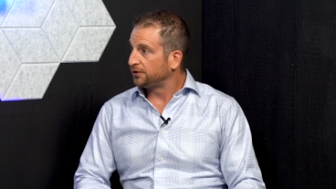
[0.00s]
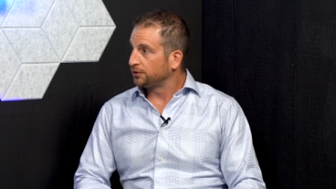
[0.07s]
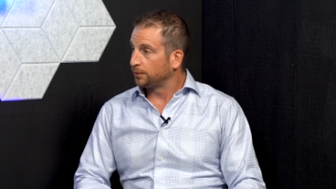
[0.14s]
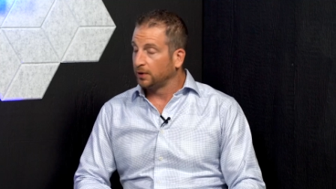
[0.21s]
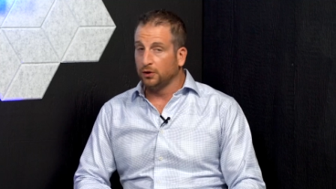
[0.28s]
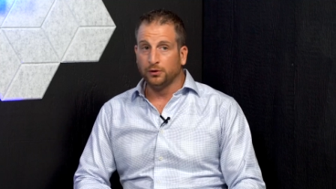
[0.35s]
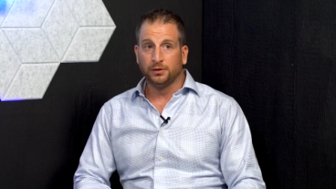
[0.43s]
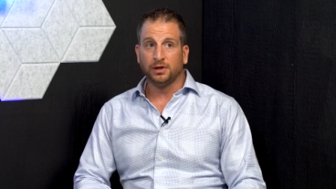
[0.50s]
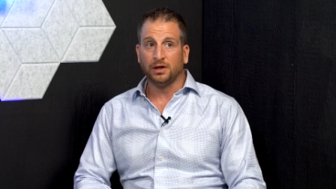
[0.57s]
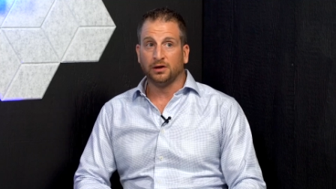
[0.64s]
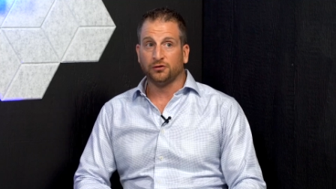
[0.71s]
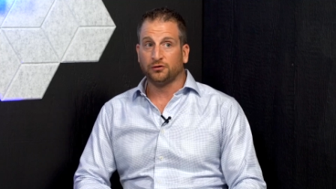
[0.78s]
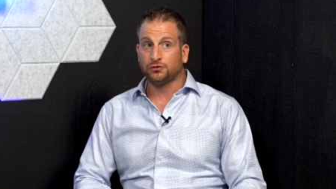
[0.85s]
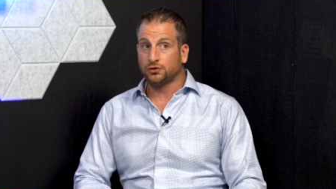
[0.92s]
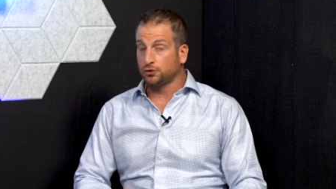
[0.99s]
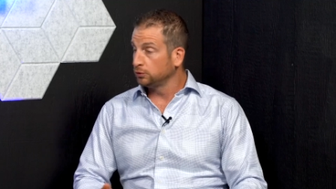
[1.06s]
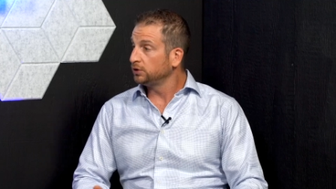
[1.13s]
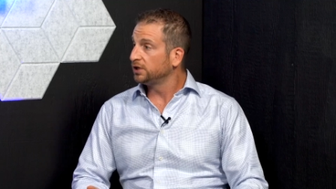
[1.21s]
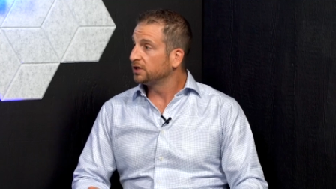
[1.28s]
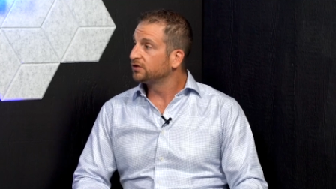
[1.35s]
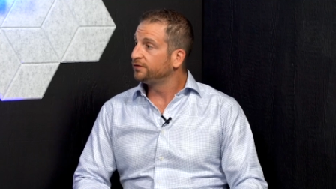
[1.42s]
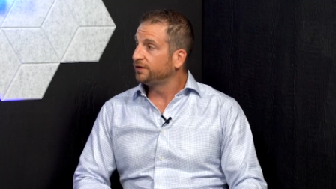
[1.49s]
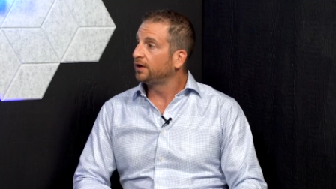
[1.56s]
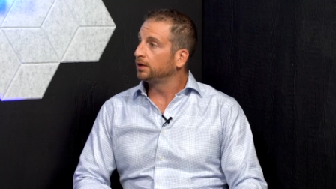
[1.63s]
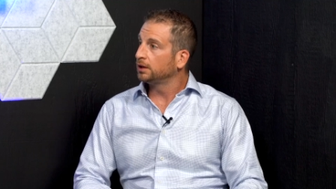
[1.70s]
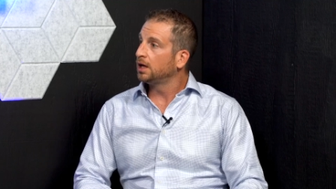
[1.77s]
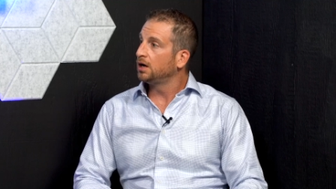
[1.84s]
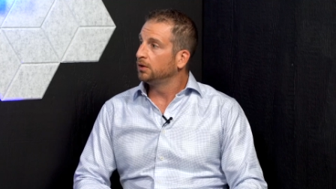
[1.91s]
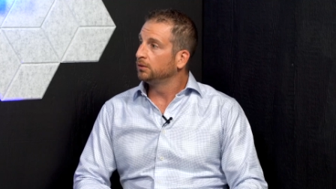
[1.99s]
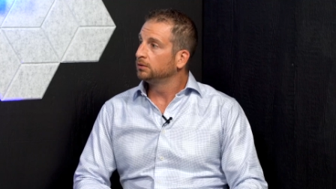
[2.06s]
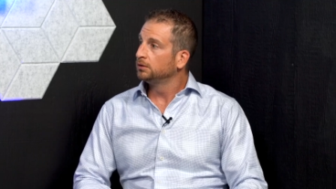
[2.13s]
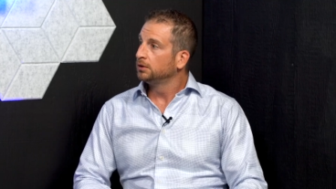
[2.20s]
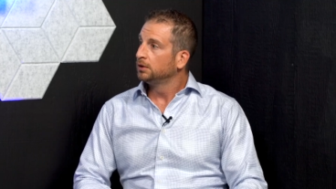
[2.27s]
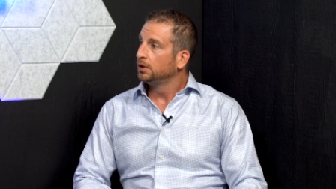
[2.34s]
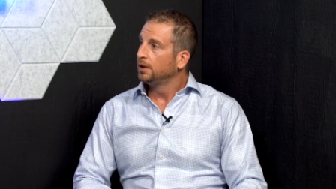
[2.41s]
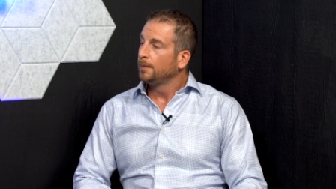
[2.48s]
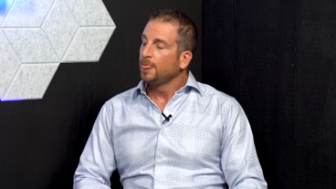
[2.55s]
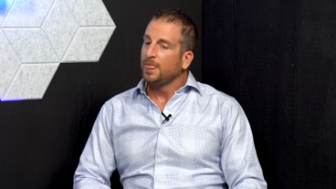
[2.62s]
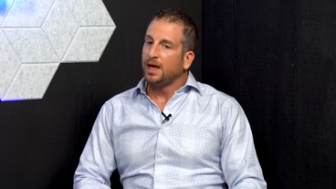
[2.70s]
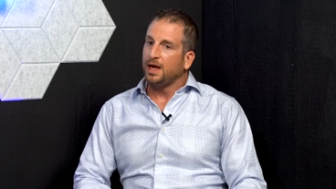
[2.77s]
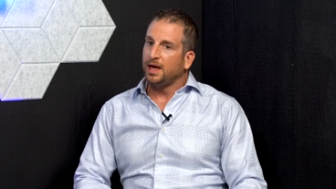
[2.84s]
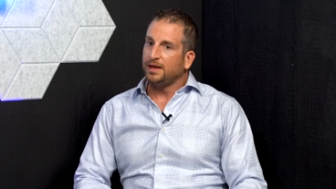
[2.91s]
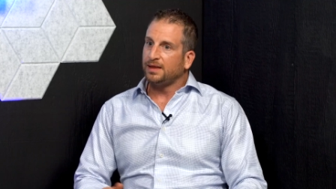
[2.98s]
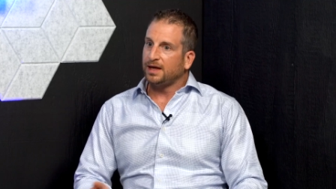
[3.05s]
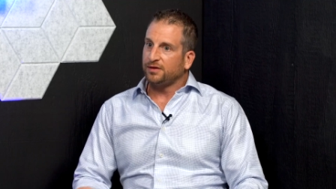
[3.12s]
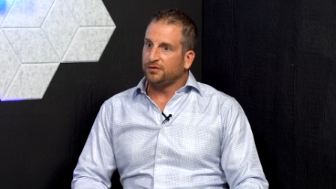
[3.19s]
down the road is truly, it's very low. And